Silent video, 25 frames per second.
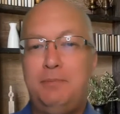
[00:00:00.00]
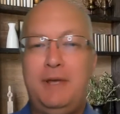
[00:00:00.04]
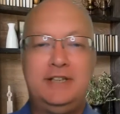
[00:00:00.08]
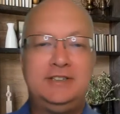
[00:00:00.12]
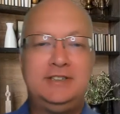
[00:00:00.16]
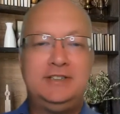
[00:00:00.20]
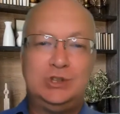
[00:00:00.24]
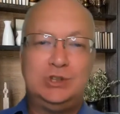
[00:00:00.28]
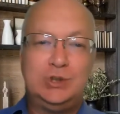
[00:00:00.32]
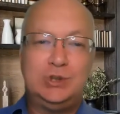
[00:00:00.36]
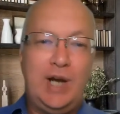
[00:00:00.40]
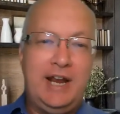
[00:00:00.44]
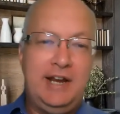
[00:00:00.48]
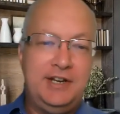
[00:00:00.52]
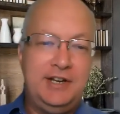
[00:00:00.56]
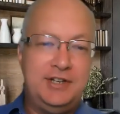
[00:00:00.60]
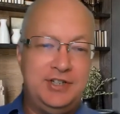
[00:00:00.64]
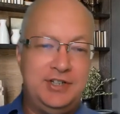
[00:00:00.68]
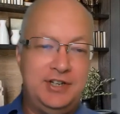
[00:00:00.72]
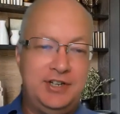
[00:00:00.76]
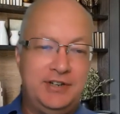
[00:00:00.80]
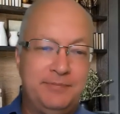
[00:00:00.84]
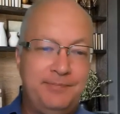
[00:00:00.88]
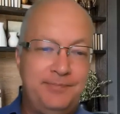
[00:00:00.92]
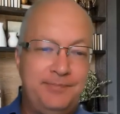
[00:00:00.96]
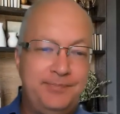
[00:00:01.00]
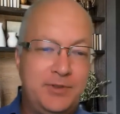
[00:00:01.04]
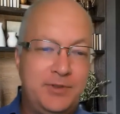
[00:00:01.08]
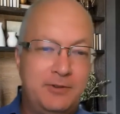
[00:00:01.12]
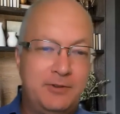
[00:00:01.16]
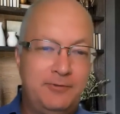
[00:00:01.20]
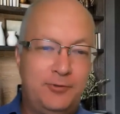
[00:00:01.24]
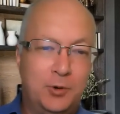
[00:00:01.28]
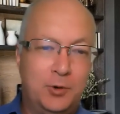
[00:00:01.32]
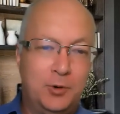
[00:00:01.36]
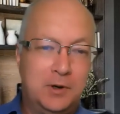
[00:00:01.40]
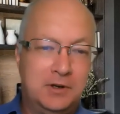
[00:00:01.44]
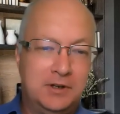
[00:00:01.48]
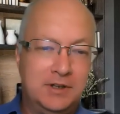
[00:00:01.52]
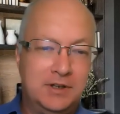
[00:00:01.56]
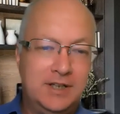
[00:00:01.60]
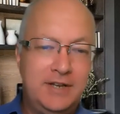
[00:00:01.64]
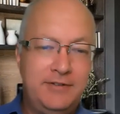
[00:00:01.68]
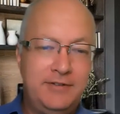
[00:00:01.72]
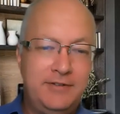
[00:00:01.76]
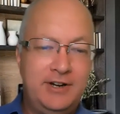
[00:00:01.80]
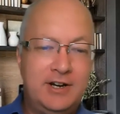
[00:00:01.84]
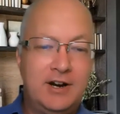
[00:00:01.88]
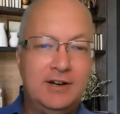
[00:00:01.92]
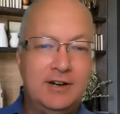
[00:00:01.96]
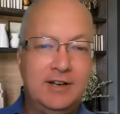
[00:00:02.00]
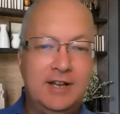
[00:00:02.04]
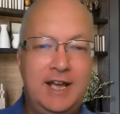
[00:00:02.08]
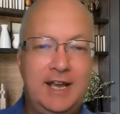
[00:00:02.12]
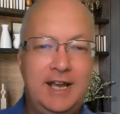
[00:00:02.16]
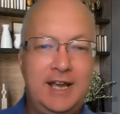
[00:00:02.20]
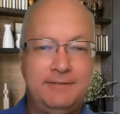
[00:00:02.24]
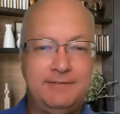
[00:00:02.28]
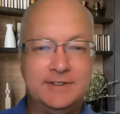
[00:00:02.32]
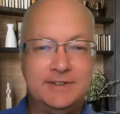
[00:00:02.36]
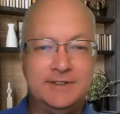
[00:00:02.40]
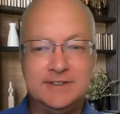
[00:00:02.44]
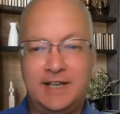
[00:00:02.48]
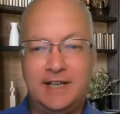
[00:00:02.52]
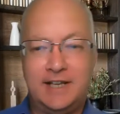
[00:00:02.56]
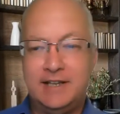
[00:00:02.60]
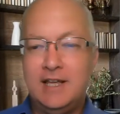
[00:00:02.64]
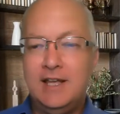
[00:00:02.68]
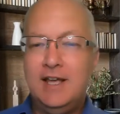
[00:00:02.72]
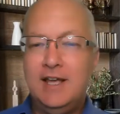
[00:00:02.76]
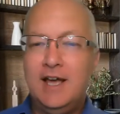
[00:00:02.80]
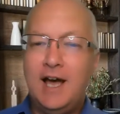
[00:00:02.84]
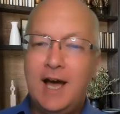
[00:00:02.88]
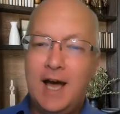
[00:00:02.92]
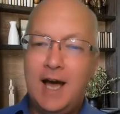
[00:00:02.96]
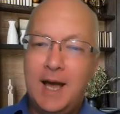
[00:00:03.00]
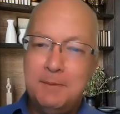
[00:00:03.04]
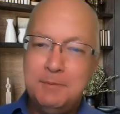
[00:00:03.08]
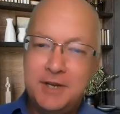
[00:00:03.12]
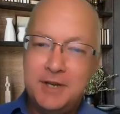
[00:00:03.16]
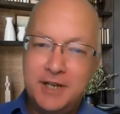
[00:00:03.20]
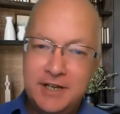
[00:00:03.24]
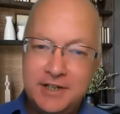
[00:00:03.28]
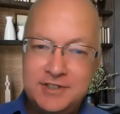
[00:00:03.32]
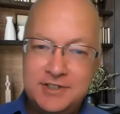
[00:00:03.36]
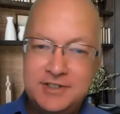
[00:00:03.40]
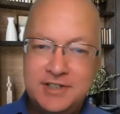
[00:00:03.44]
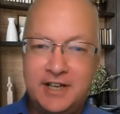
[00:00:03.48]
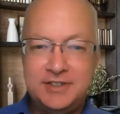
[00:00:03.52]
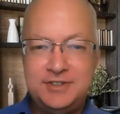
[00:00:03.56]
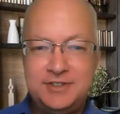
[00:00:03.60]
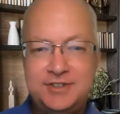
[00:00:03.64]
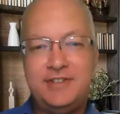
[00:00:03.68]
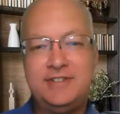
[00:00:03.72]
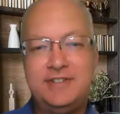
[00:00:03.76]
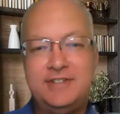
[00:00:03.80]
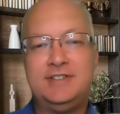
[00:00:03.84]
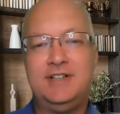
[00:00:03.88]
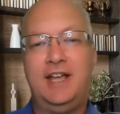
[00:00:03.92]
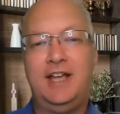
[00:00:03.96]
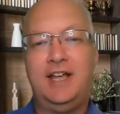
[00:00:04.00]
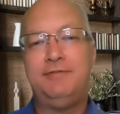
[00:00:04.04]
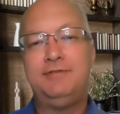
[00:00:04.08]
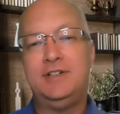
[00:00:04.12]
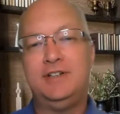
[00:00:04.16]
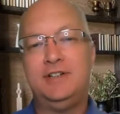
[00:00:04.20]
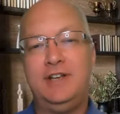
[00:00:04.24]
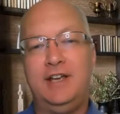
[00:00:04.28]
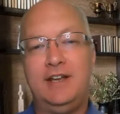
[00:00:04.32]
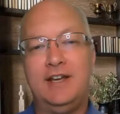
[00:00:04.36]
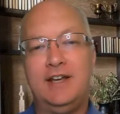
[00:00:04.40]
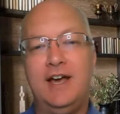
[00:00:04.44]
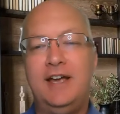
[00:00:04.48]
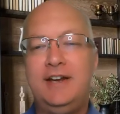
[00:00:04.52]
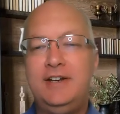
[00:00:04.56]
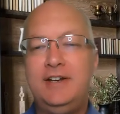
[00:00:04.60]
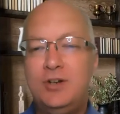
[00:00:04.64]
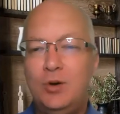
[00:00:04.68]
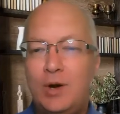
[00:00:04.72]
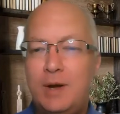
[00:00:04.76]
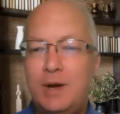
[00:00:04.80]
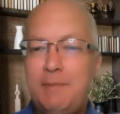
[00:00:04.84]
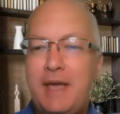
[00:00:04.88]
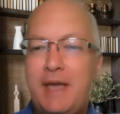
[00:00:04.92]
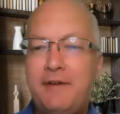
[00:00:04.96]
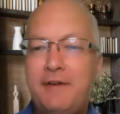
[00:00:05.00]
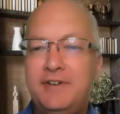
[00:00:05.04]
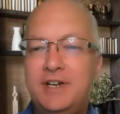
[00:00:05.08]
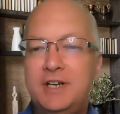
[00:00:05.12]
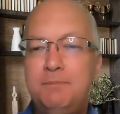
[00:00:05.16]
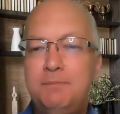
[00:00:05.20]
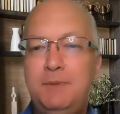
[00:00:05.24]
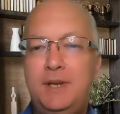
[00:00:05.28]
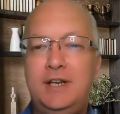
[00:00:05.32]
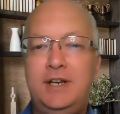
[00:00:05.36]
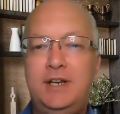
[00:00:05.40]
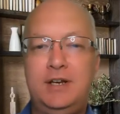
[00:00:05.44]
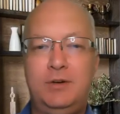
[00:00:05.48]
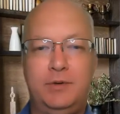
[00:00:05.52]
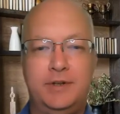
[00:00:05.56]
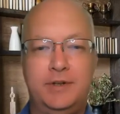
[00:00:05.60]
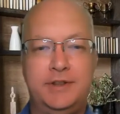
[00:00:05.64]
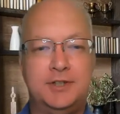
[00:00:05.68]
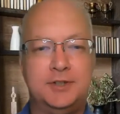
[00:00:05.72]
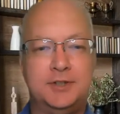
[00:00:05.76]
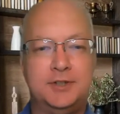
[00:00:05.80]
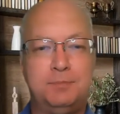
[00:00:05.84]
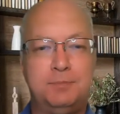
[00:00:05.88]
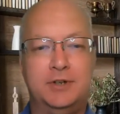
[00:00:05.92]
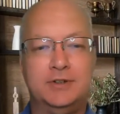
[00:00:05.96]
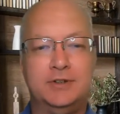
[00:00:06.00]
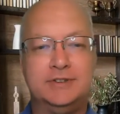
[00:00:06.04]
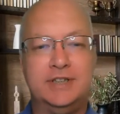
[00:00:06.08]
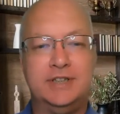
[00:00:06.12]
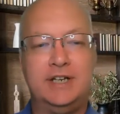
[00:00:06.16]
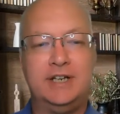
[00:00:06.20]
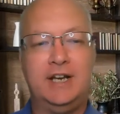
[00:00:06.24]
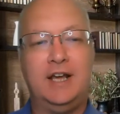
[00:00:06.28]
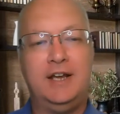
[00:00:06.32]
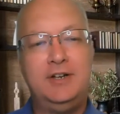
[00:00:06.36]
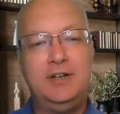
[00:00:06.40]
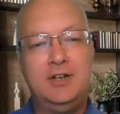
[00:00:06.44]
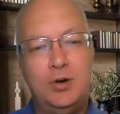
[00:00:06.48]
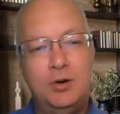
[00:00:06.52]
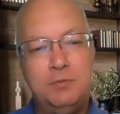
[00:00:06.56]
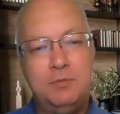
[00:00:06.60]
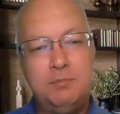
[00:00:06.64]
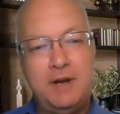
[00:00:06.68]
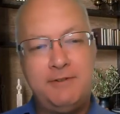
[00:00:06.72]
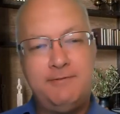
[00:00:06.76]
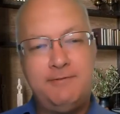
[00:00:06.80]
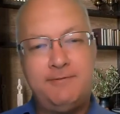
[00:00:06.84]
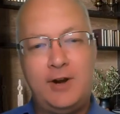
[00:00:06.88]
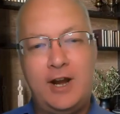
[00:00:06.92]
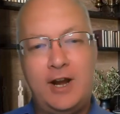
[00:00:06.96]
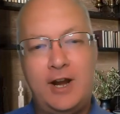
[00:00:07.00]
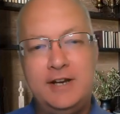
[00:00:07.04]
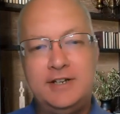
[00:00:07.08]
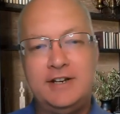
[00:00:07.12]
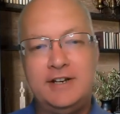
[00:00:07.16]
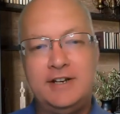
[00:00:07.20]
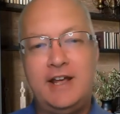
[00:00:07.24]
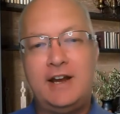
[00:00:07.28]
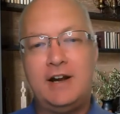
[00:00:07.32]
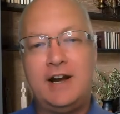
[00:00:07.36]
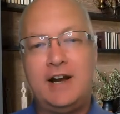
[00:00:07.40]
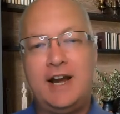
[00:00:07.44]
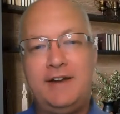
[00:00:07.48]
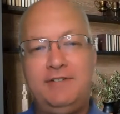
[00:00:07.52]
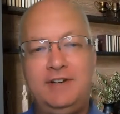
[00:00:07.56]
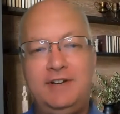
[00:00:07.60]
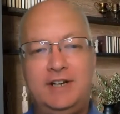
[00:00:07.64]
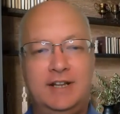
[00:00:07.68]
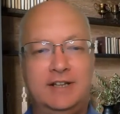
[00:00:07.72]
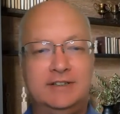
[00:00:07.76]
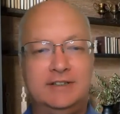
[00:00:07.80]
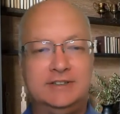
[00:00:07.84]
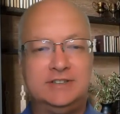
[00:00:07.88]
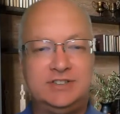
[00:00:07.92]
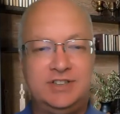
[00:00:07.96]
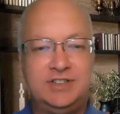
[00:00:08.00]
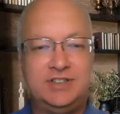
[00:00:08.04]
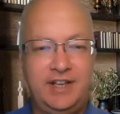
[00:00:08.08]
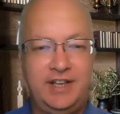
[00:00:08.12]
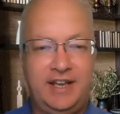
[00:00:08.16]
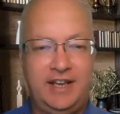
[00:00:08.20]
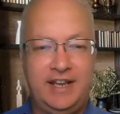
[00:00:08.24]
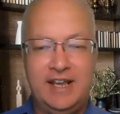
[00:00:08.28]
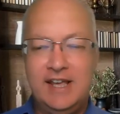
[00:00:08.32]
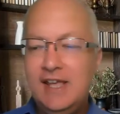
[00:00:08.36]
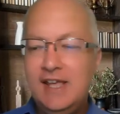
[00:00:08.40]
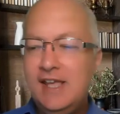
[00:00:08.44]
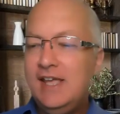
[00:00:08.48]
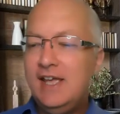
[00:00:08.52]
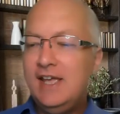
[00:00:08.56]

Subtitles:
strategy for living our life. Is like, I'm going to touch this life today. I know I'm having a meeting with this person. I know my friend and I are having lunch today.